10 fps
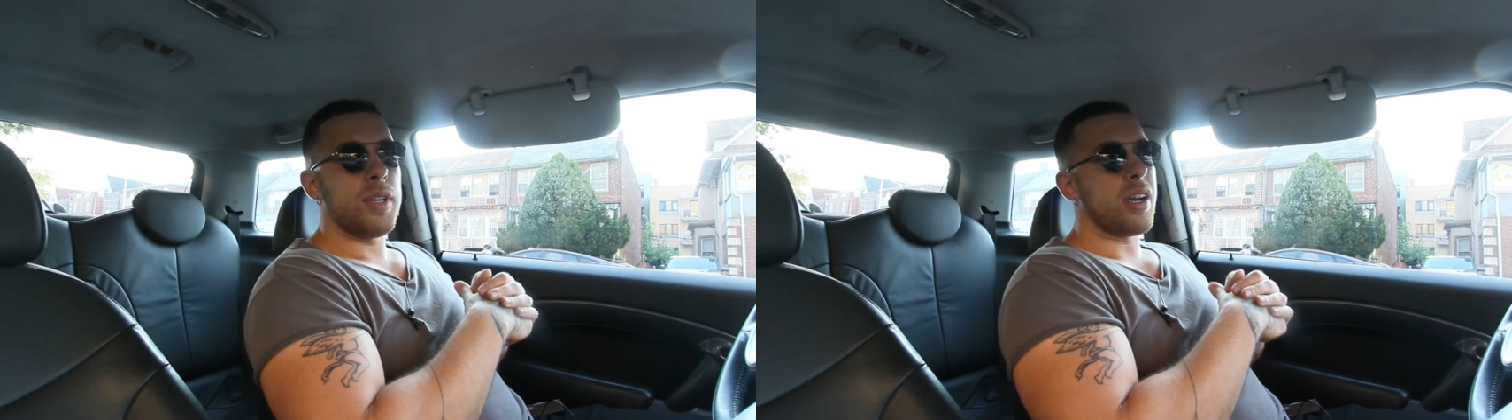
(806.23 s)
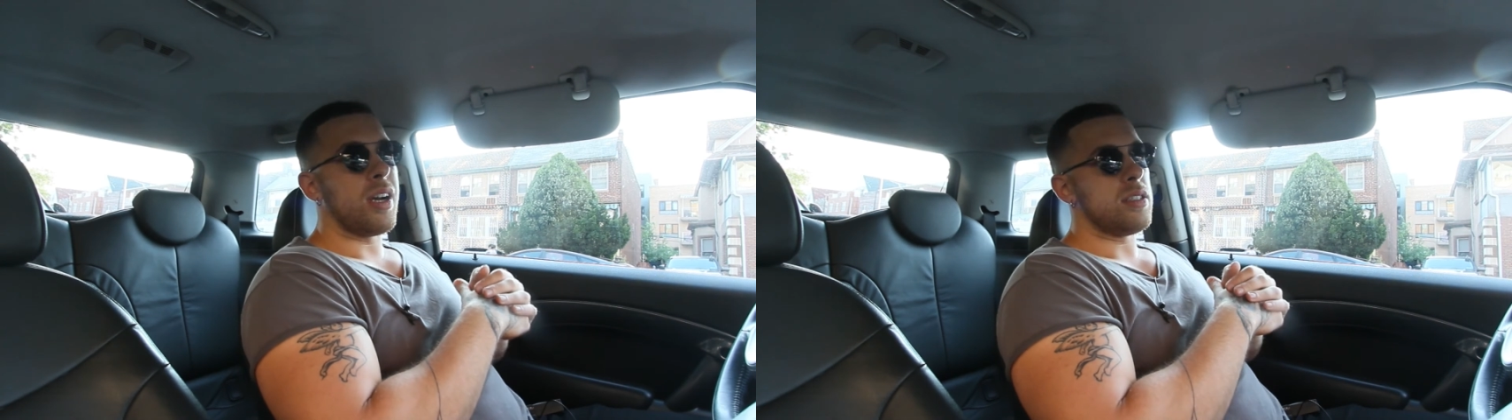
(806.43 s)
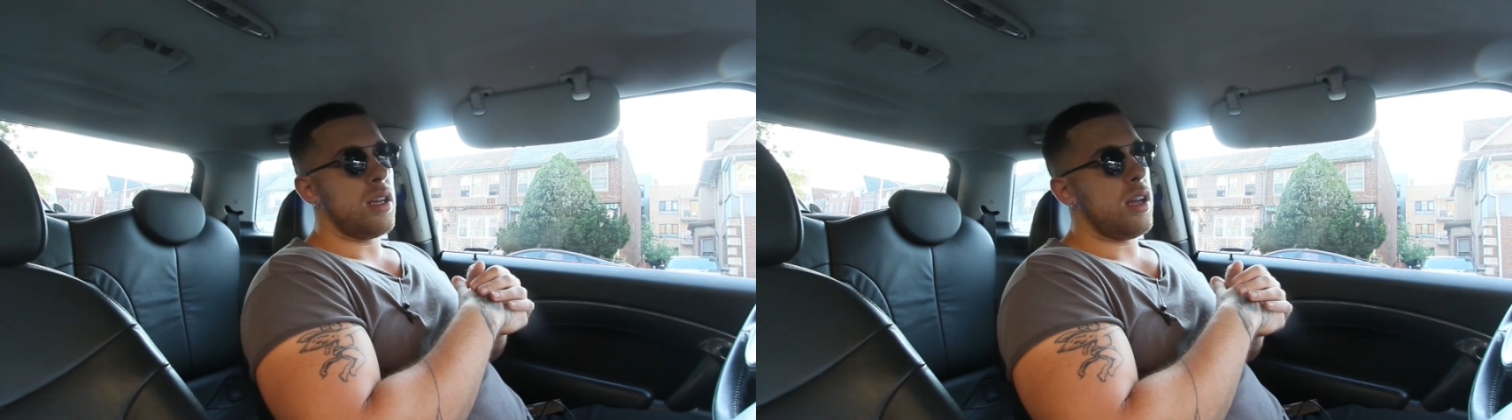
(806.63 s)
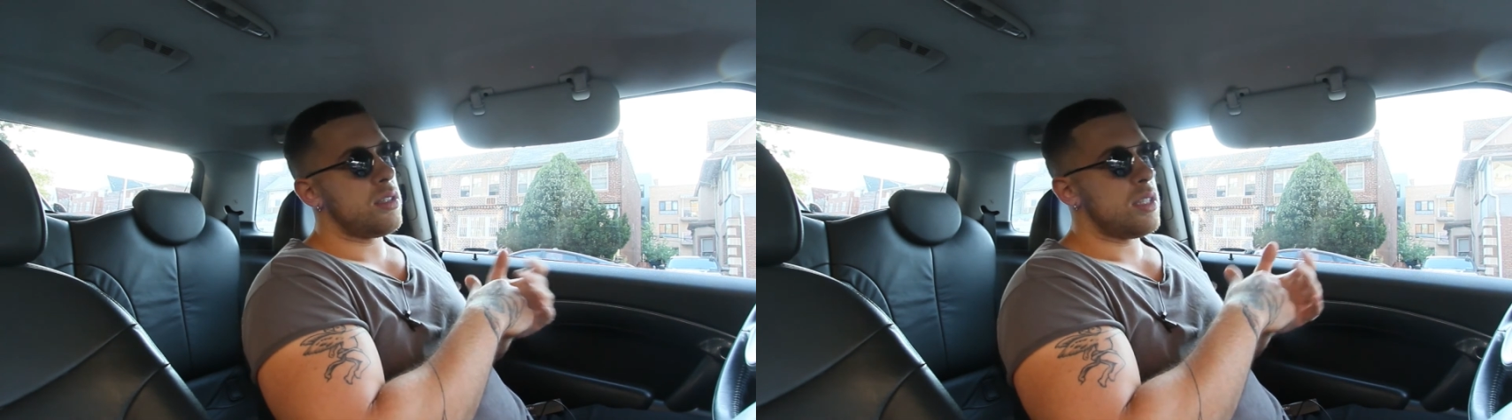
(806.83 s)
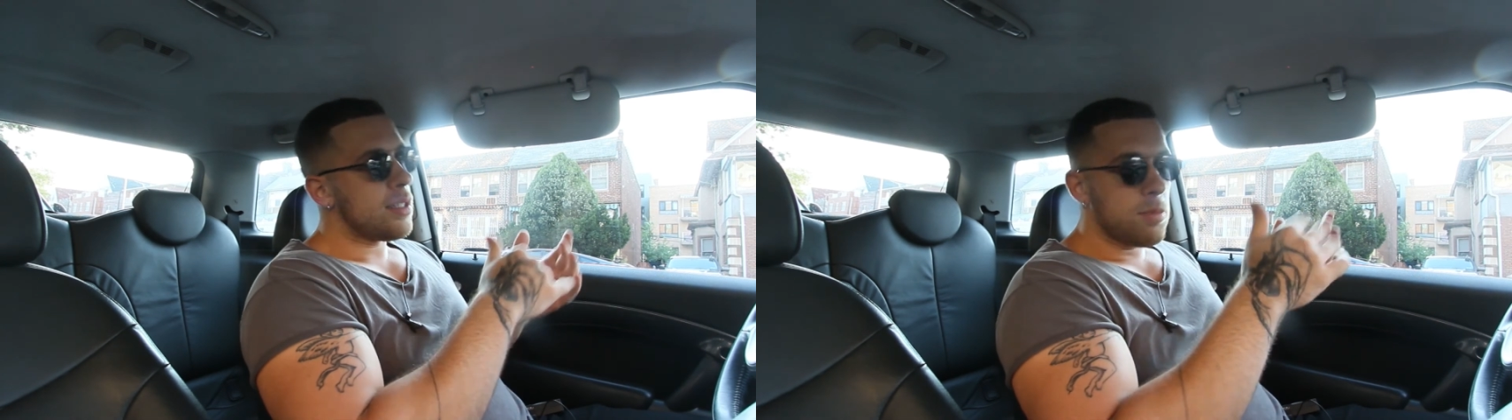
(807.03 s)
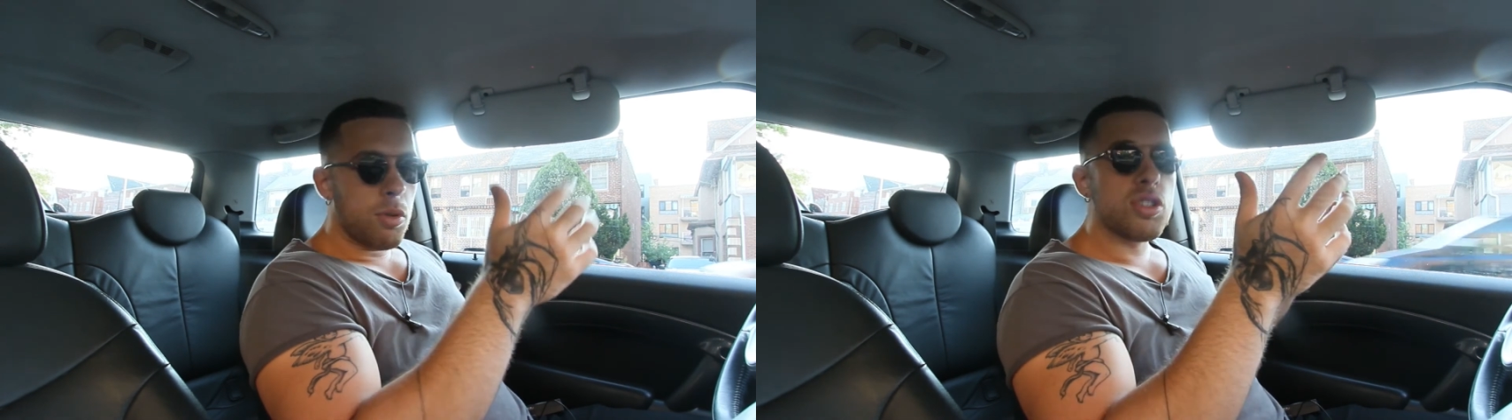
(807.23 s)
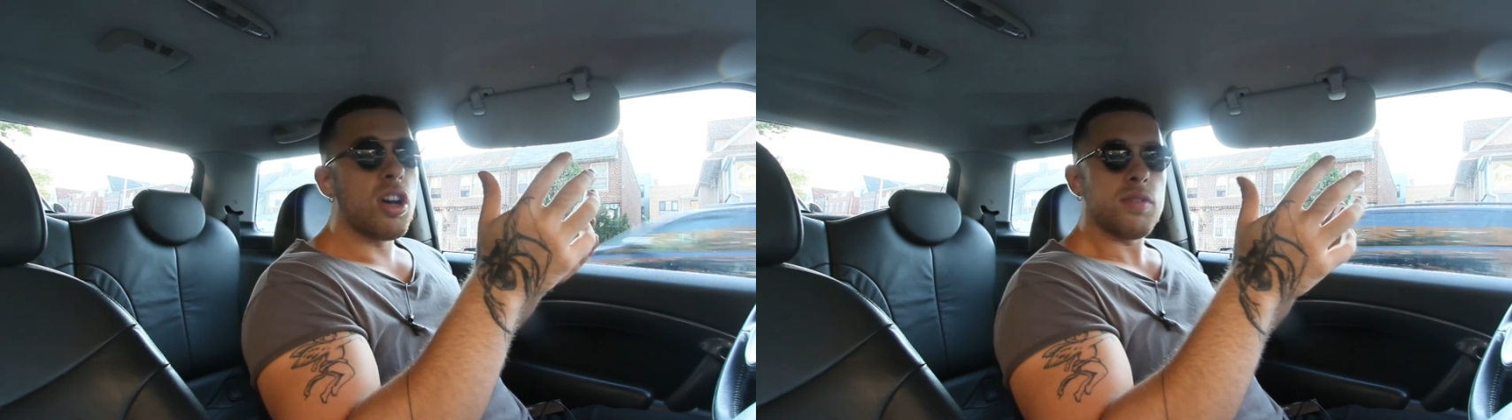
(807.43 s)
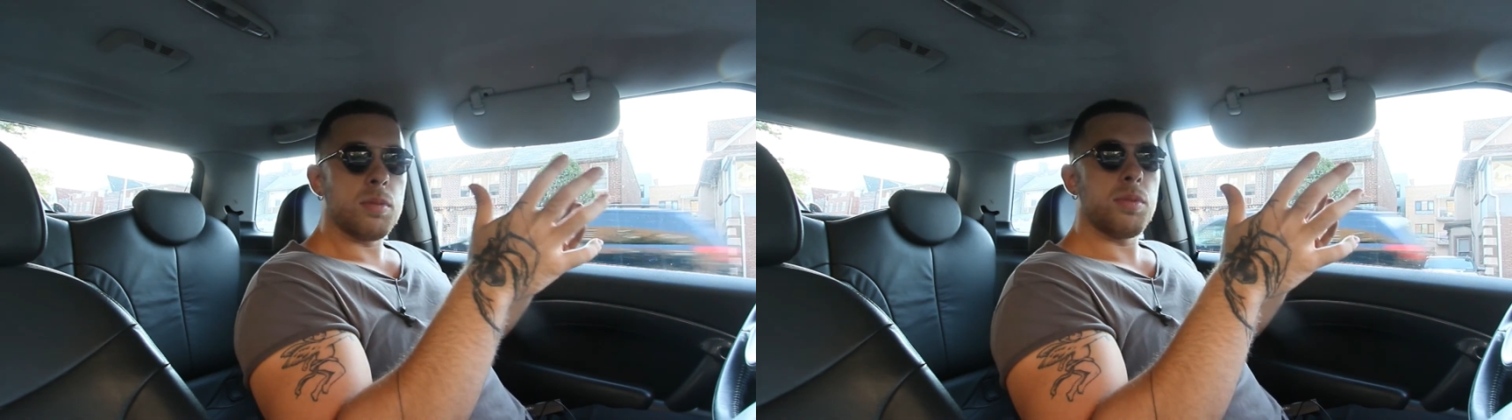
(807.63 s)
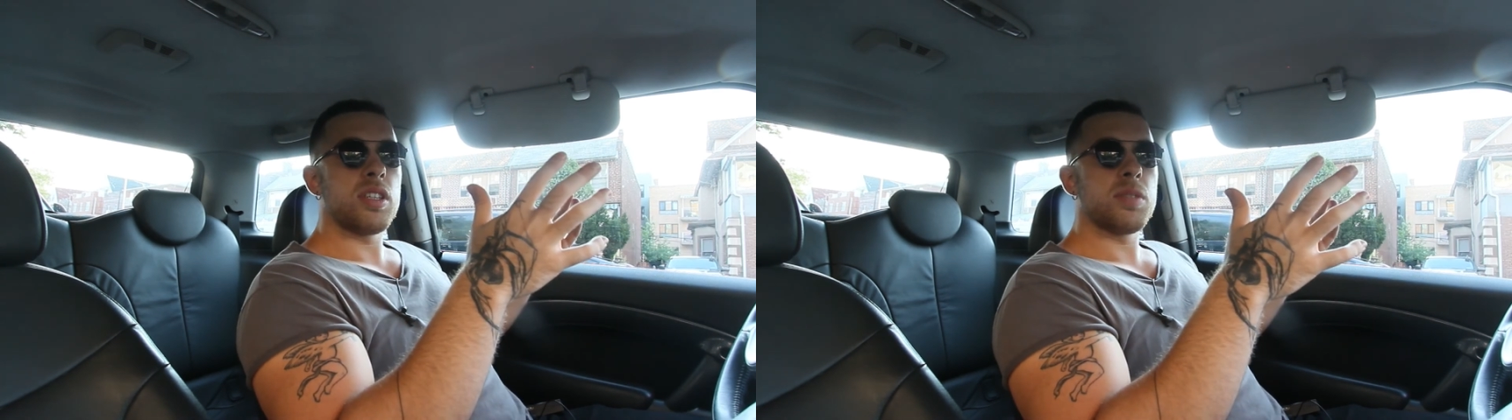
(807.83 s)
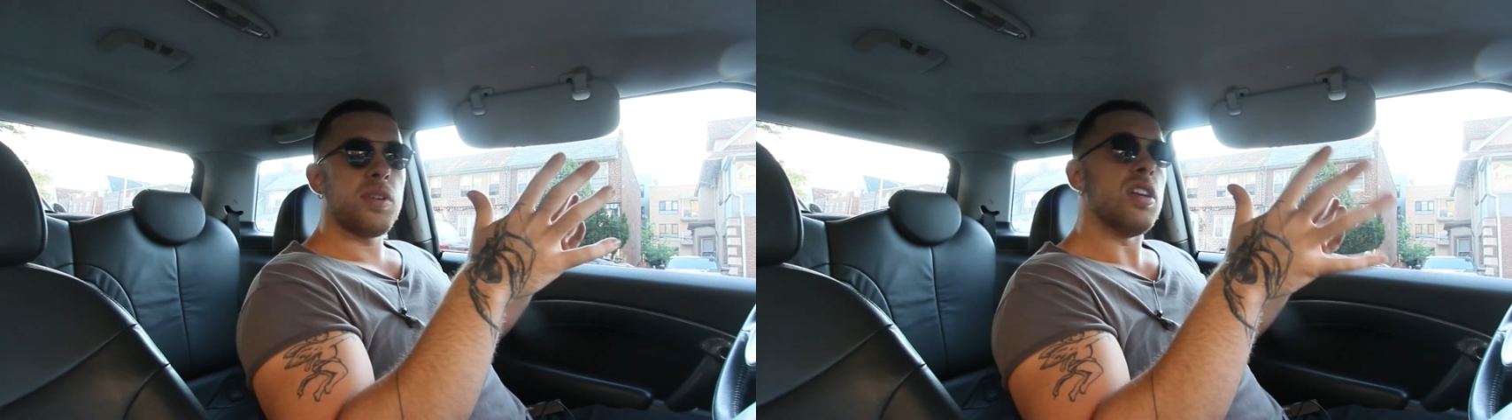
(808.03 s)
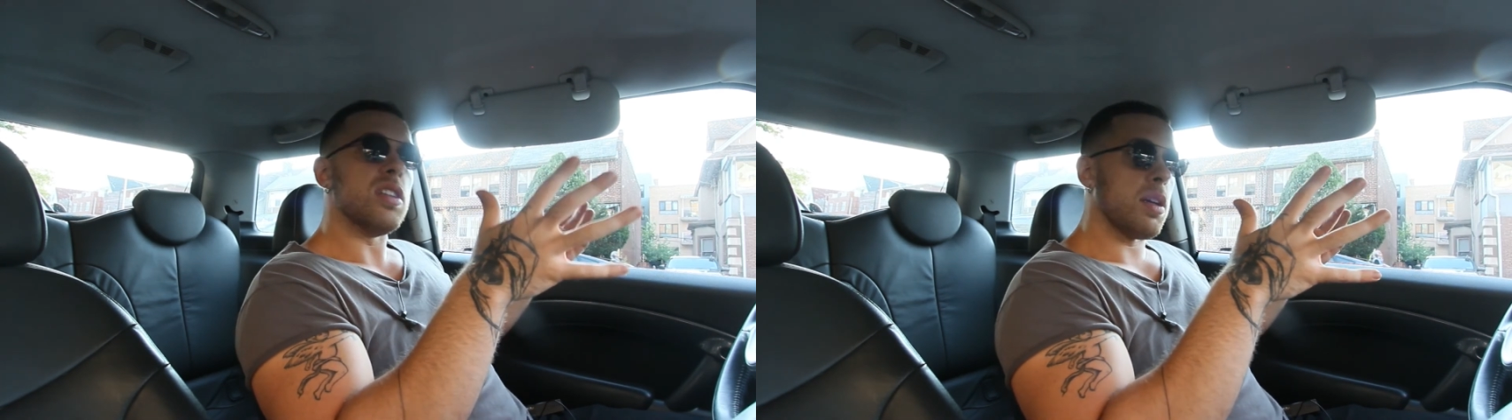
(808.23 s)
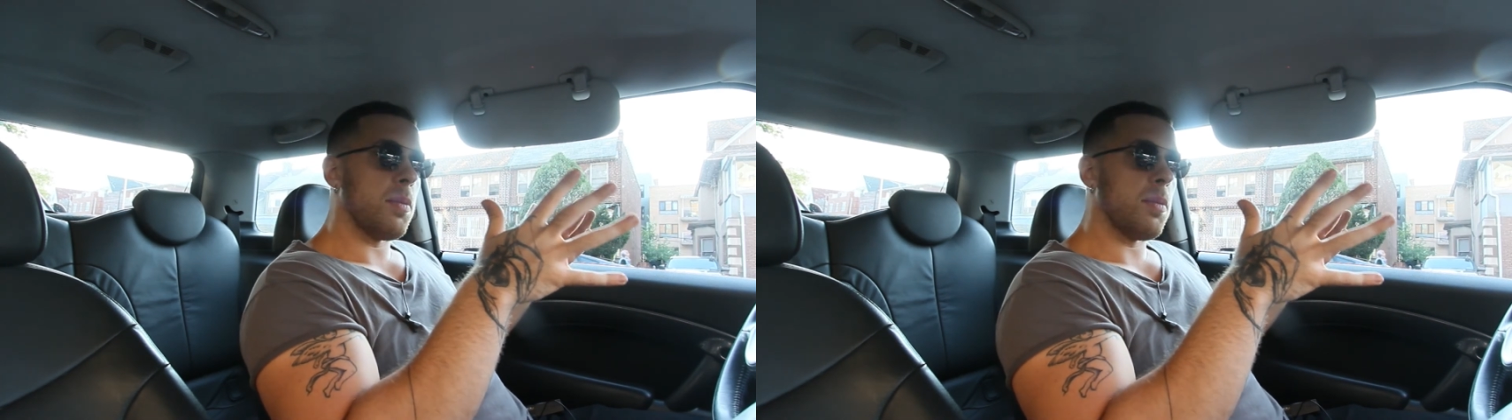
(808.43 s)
Because it's not the most comfortable experience.